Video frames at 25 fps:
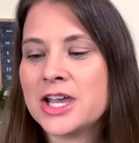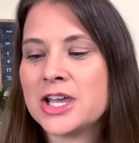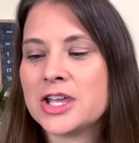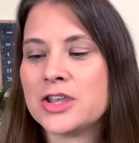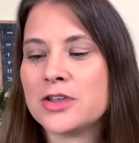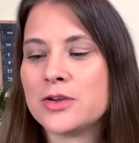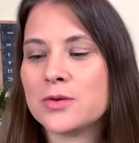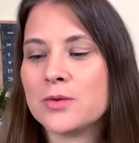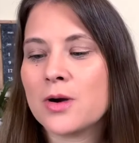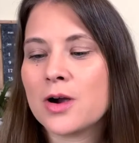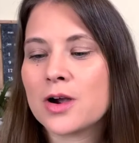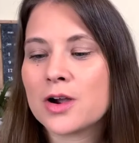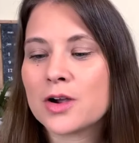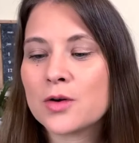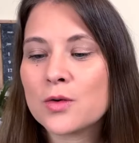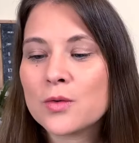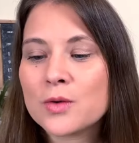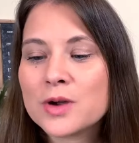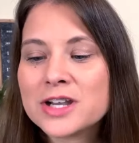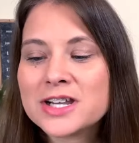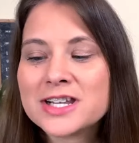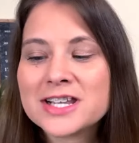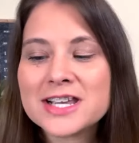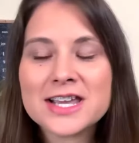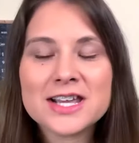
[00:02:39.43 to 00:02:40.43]
you are
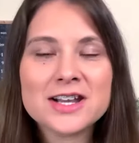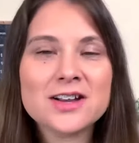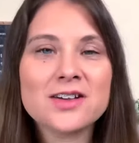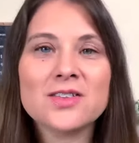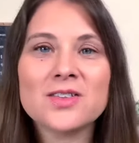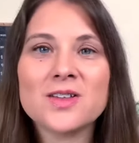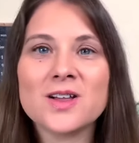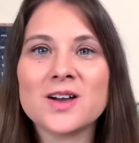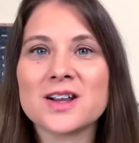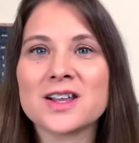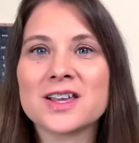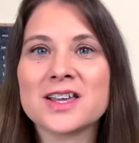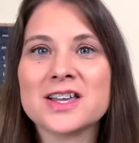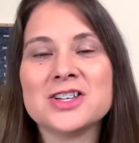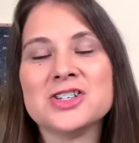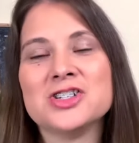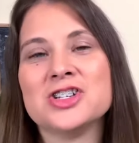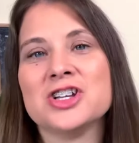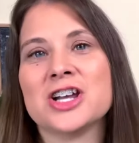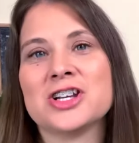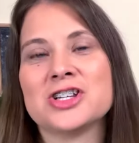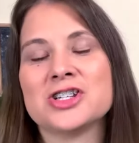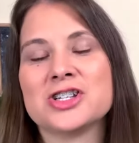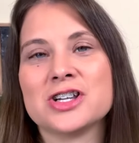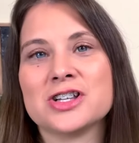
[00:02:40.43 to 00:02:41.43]
going to get a lot of
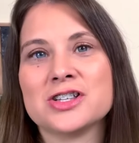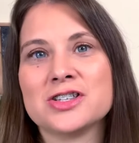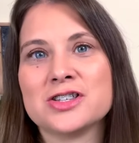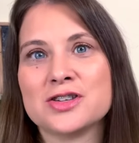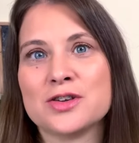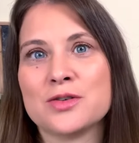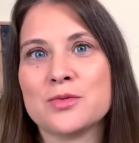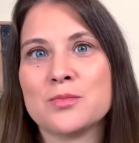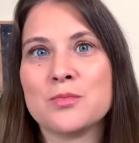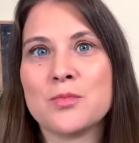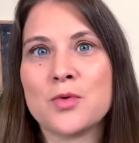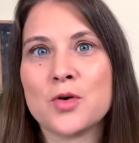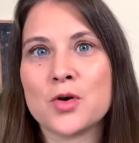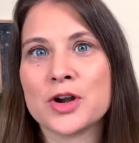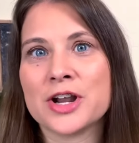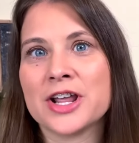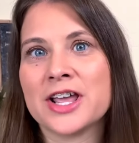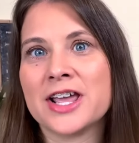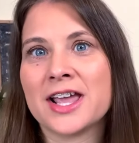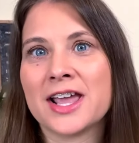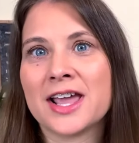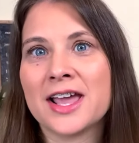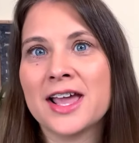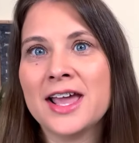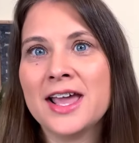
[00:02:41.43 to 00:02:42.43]
congestion. So
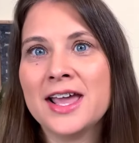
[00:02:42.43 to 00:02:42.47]
morning,